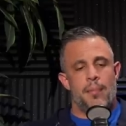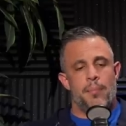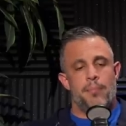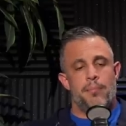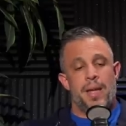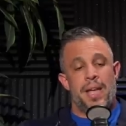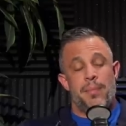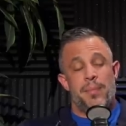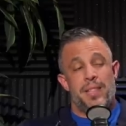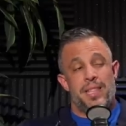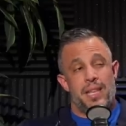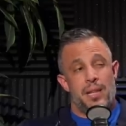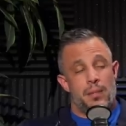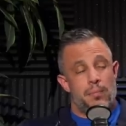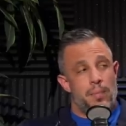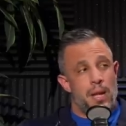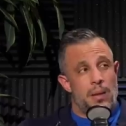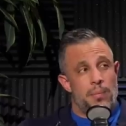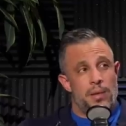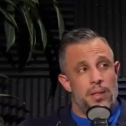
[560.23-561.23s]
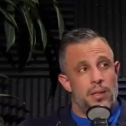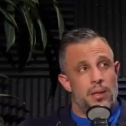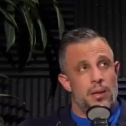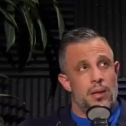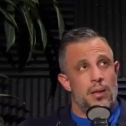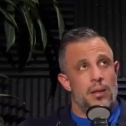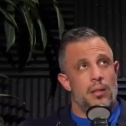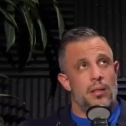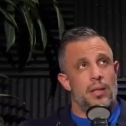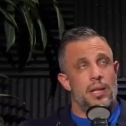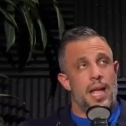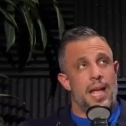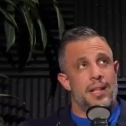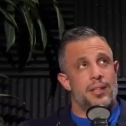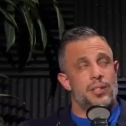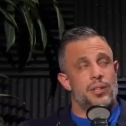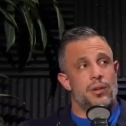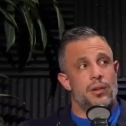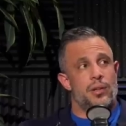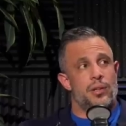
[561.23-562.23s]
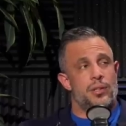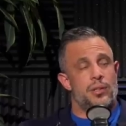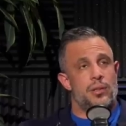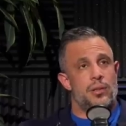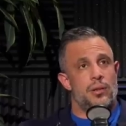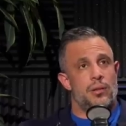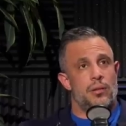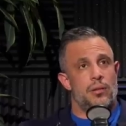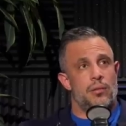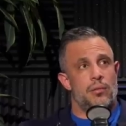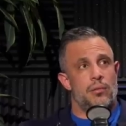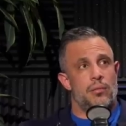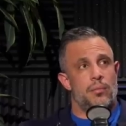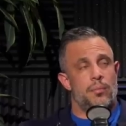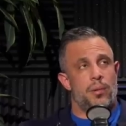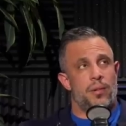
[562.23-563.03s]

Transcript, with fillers: Maybe the maybe the the answer is to